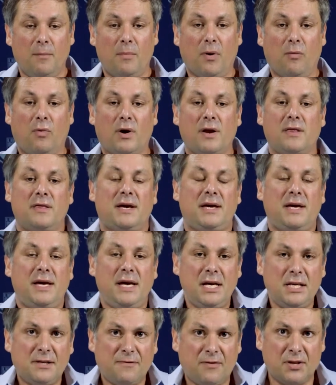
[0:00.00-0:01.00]
but one of the
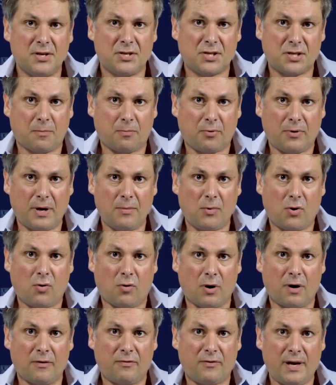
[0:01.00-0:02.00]
keys for the Supreme
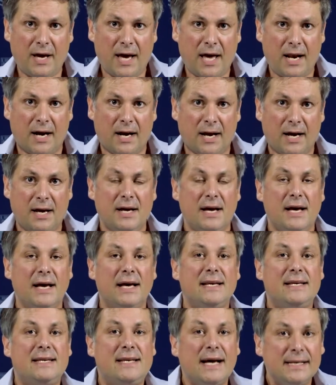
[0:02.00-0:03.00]
Court of Canada,
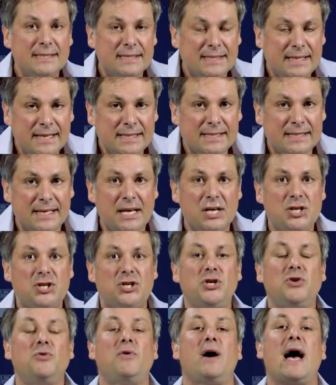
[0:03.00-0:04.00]
does this
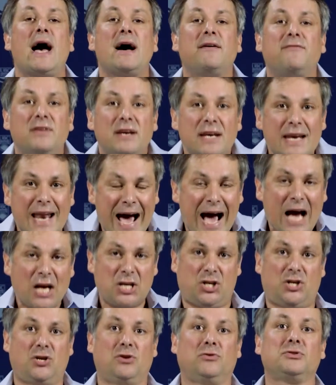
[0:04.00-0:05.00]
issue have
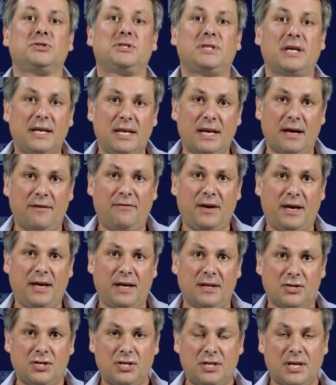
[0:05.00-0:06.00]
national
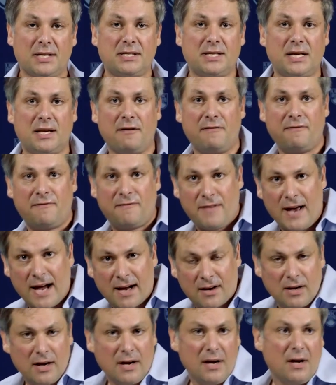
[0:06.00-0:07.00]
significance? Does it
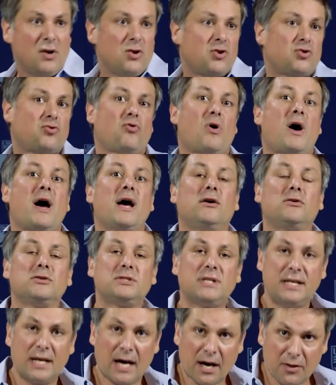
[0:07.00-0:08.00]
affect
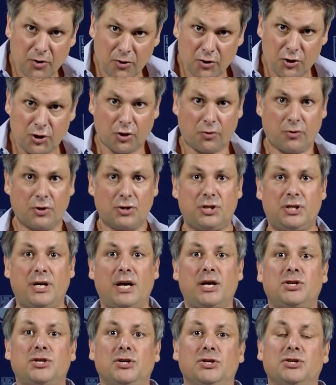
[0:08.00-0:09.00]
trials in other
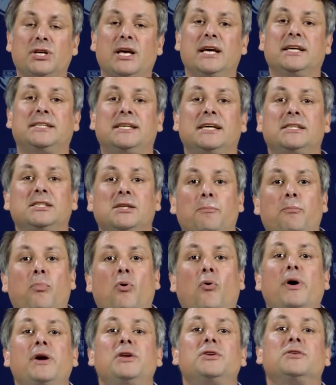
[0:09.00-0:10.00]
jurisdictions? Is this a
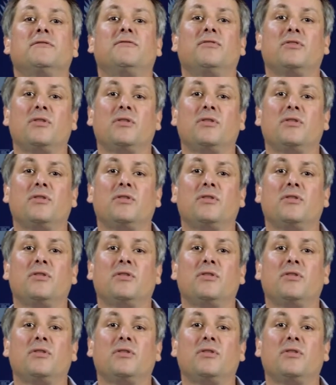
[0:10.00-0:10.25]
point of